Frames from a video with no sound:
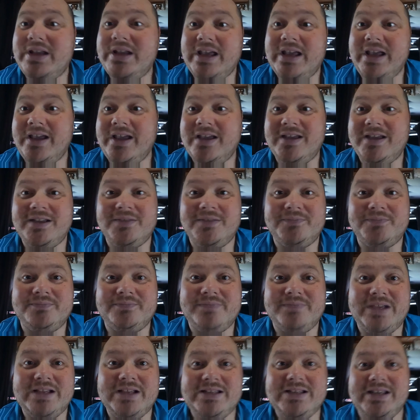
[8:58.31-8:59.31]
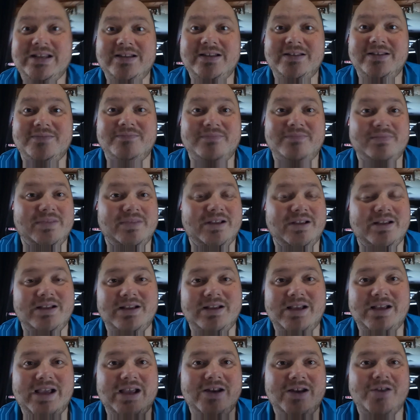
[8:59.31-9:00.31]
Heck, I said,
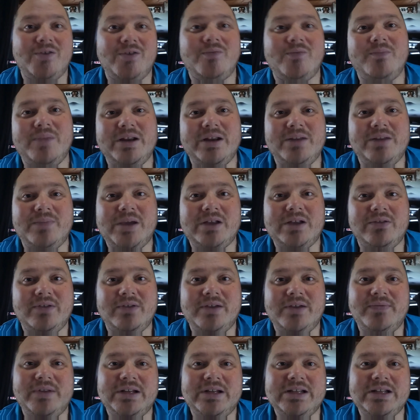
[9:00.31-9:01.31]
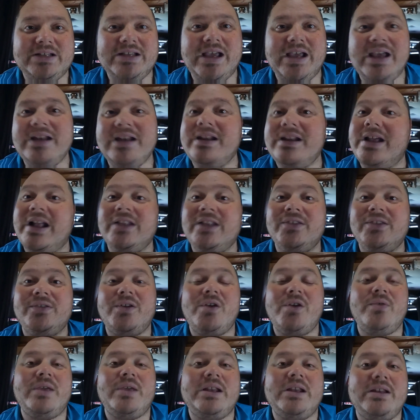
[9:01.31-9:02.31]
I know a bit about graphic design, I'll
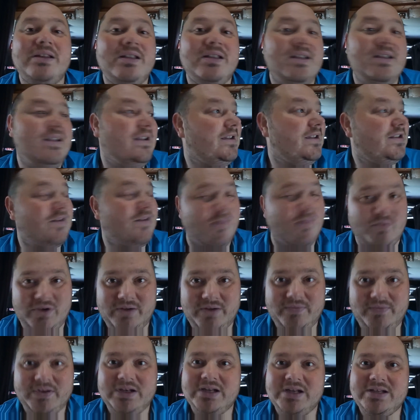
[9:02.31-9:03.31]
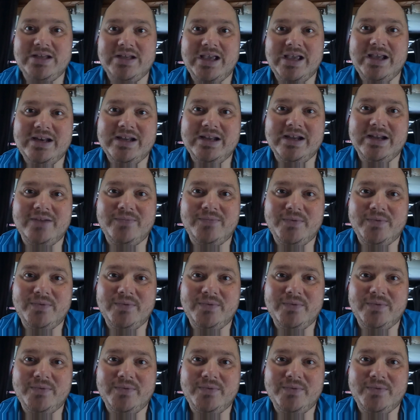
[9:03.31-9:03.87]
throw in some graphic design there